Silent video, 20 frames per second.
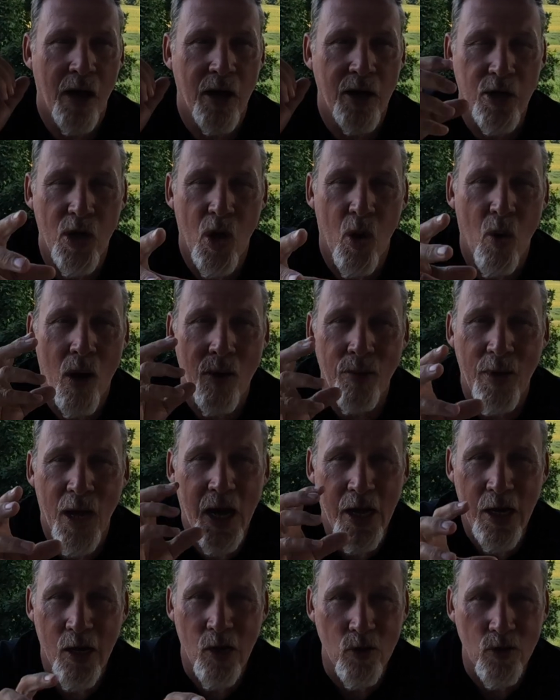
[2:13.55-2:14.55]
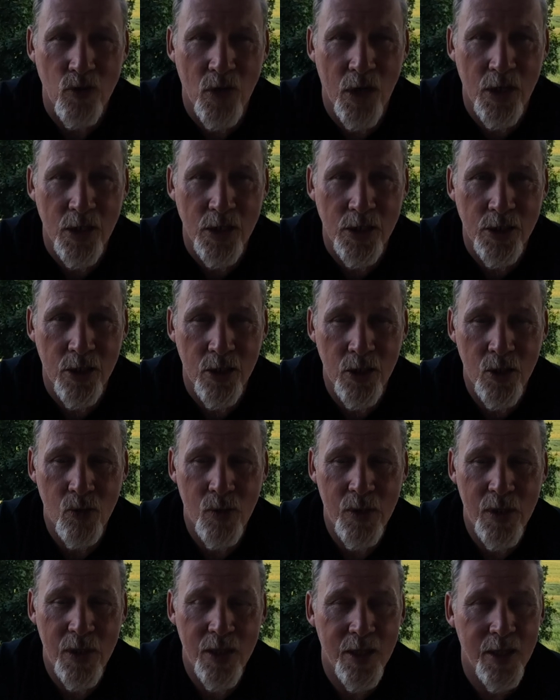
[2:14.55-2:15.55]
no, I'm not here trying to sell you
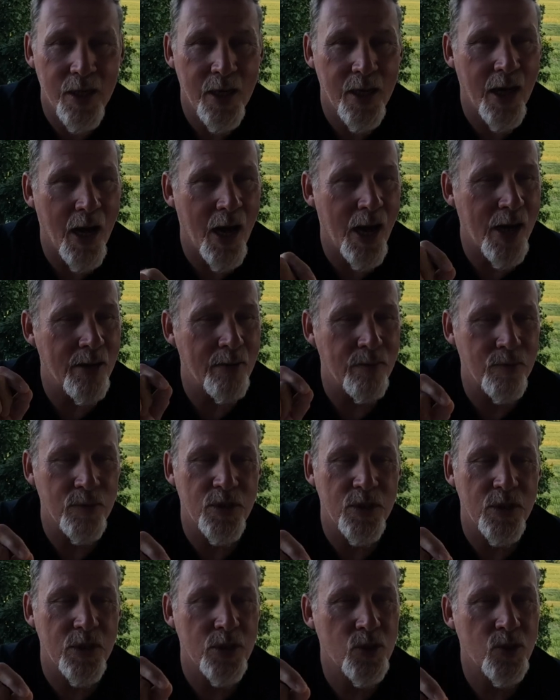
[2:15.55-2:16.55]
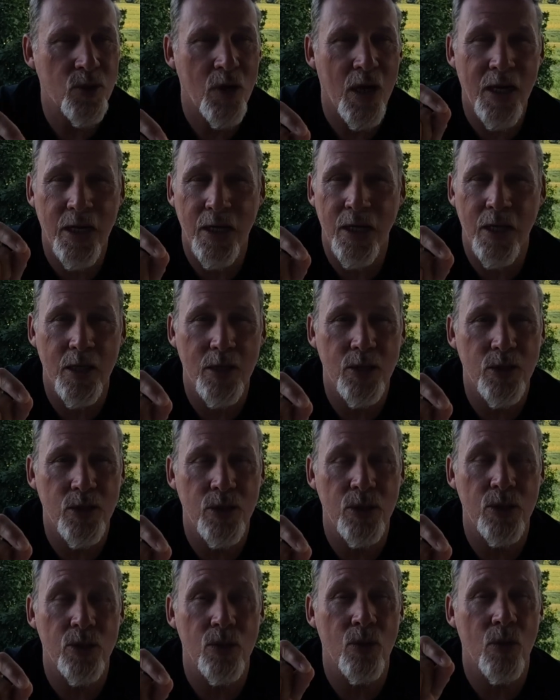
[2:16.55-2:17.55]
anything. I am just trying to get
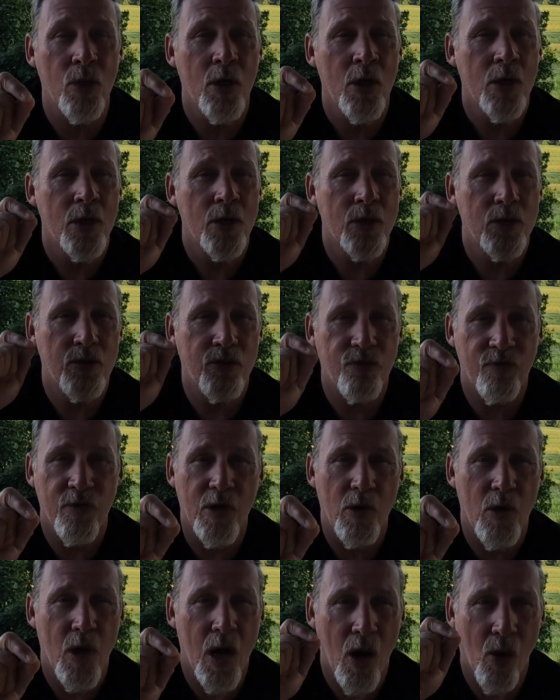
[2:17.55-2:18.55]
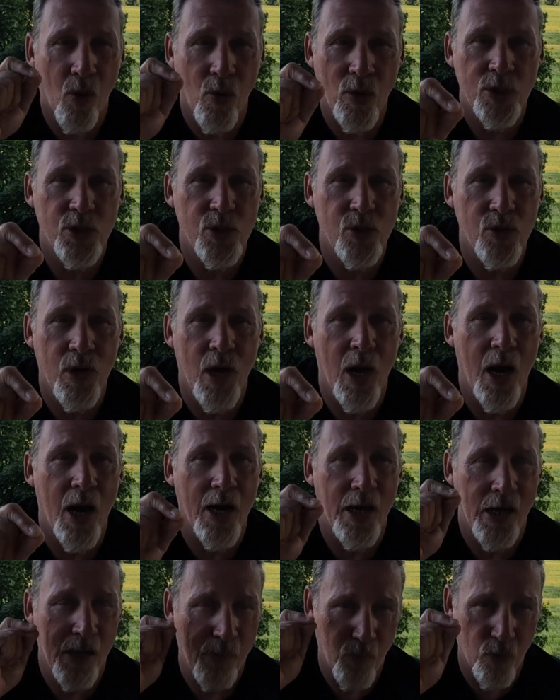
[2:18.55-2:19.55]
you to figure out what you
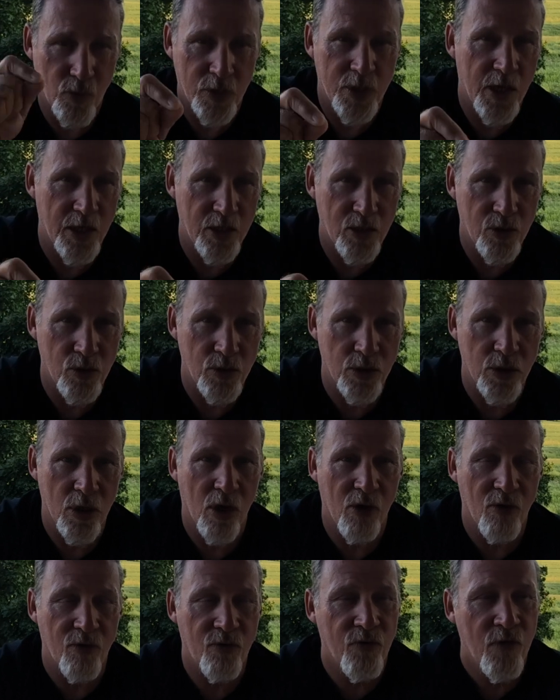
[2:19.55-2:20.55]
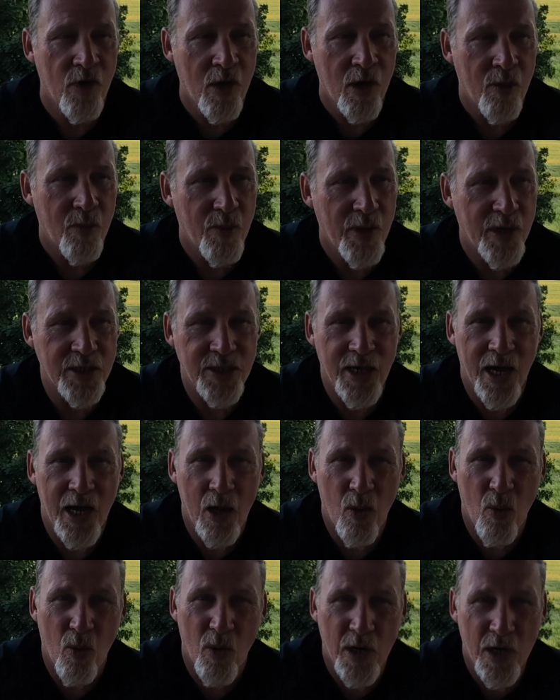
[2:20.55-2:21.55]
got and protect yourself, because I
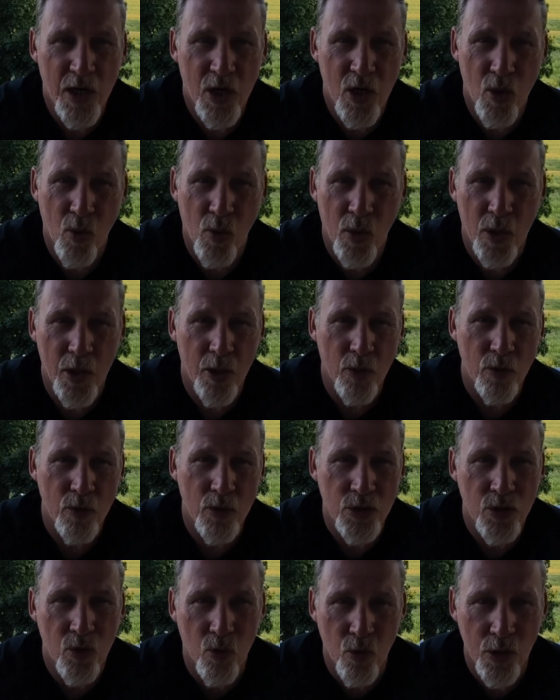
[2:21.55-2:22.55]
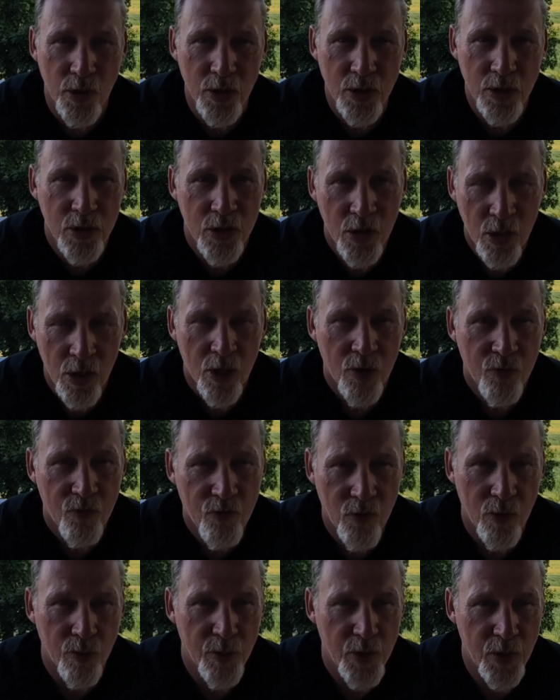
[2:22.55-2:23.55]
don't want to hear one of those stories
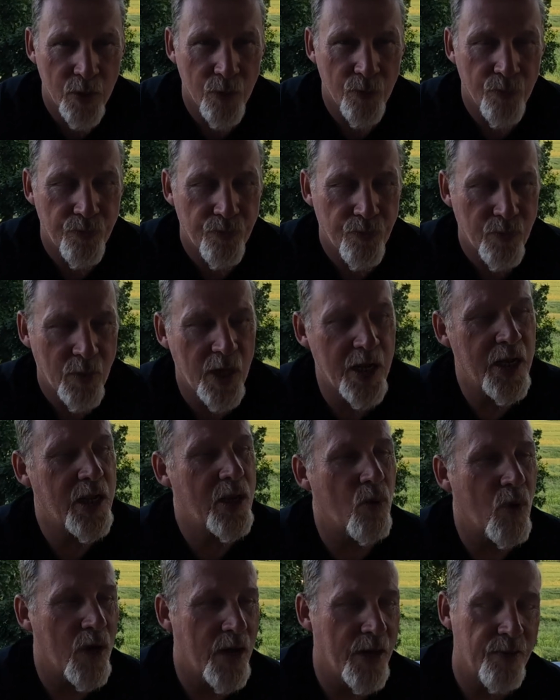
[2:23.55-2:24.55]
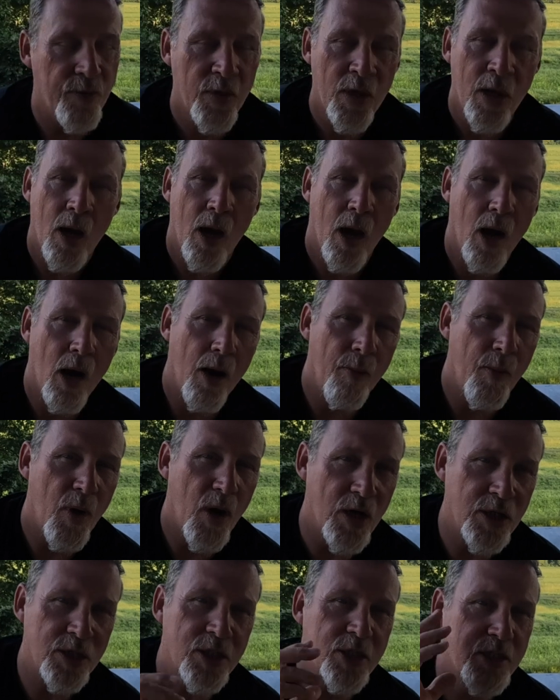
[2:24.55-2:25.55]
from you. Anyway,
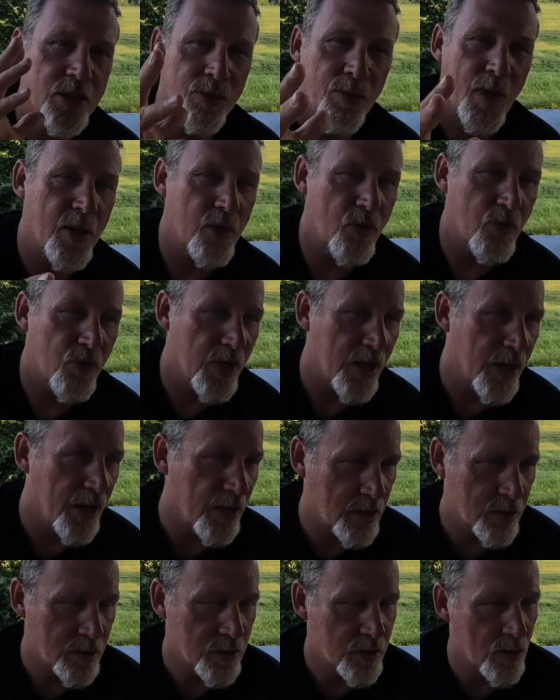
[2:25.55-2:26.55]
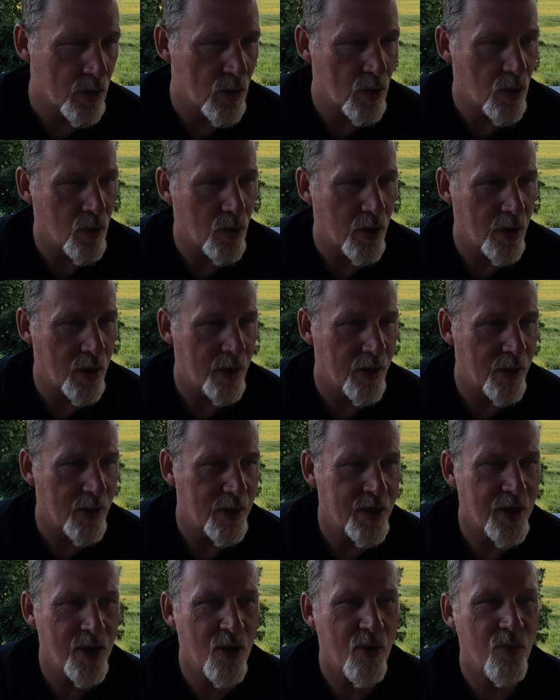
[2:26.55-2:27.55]
on to some other things. So,
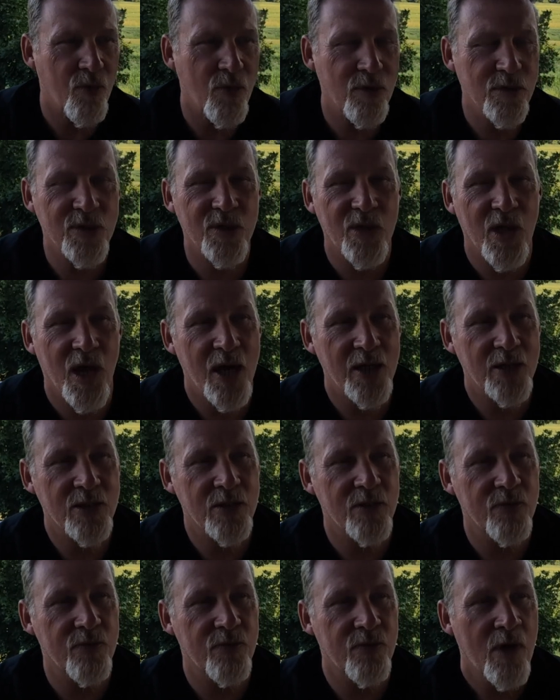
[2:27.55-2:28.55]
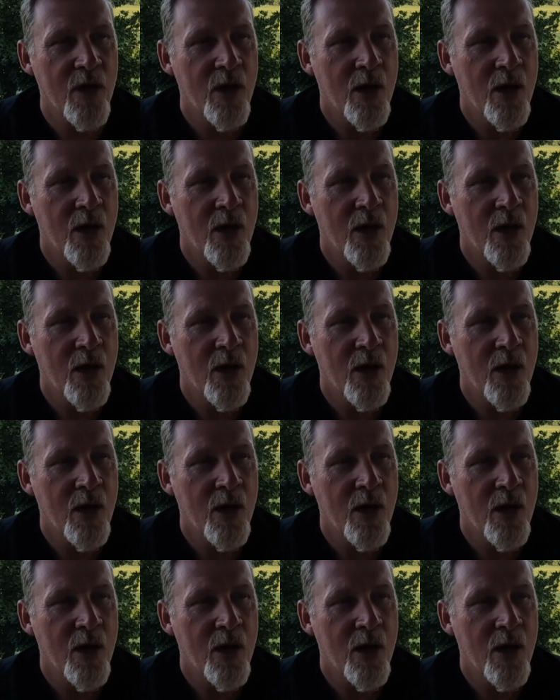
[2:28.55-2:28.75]
you know, there's lots of,